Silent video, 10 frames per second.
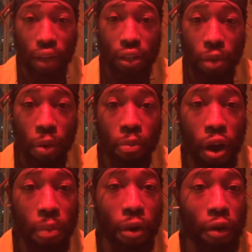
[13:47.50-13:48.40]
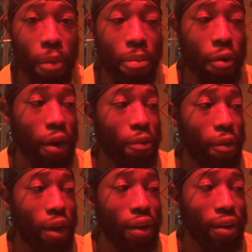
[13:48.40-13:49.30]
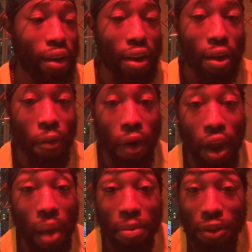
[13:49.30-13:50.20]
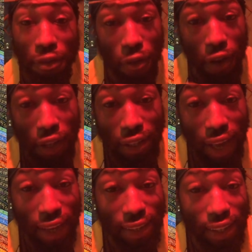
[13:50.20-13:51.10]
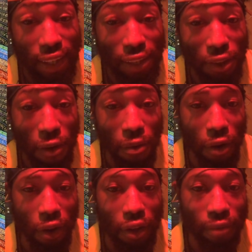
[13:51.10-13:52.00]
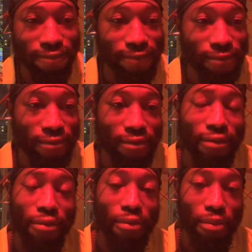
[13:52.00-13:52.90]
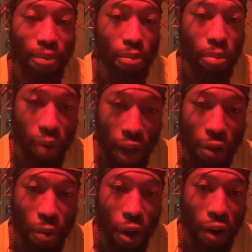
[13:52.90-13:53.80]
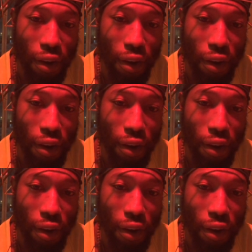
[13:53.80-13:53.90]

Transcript: Someone brought up a great point when, what happens if all these ACs don't work? Breathwork.